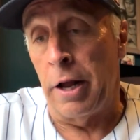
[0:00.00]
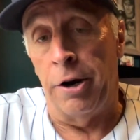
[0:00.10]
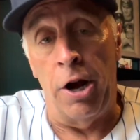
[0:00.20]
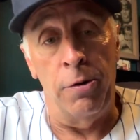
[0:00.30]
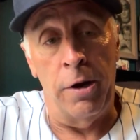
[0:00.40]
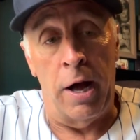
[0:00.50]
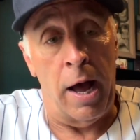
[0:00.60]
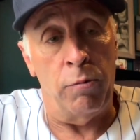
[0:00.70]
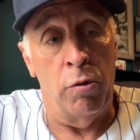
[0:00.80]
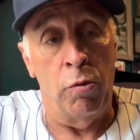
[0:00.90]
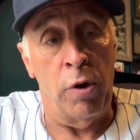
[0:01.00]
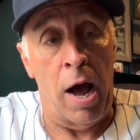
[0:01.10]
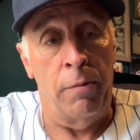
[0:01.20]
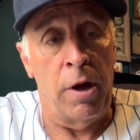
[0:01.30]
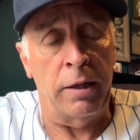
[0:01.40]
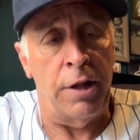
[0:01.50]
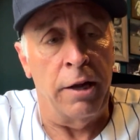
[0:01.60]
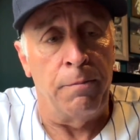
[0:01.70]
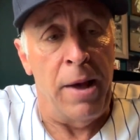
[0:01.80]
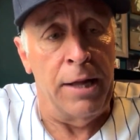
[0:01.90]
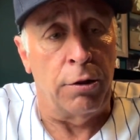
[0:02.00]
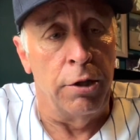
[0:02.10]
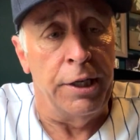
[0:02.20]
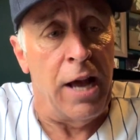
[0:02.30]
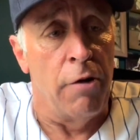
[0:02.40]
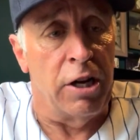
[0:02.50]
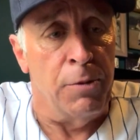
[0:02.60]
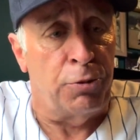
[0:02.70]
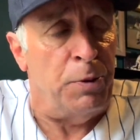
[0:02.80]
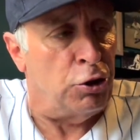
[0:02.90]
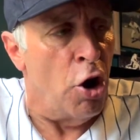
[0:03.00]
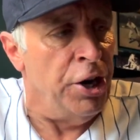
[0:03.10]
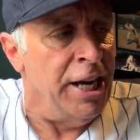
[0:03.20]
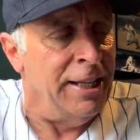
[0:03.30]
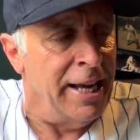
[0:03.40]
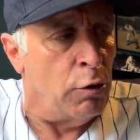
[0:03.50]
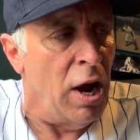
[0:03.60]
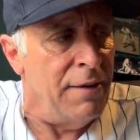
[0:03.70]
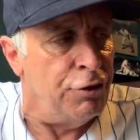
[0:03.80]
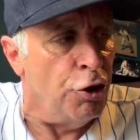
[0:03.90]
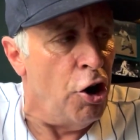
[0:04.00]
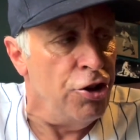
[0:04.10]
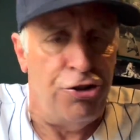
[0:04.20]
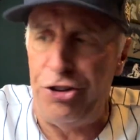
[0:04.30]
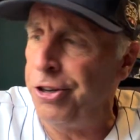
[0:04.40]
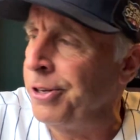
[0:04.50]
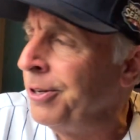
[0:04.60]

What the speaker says: I don't know. I think Mantle and Gehrig must be turning in their grave, George.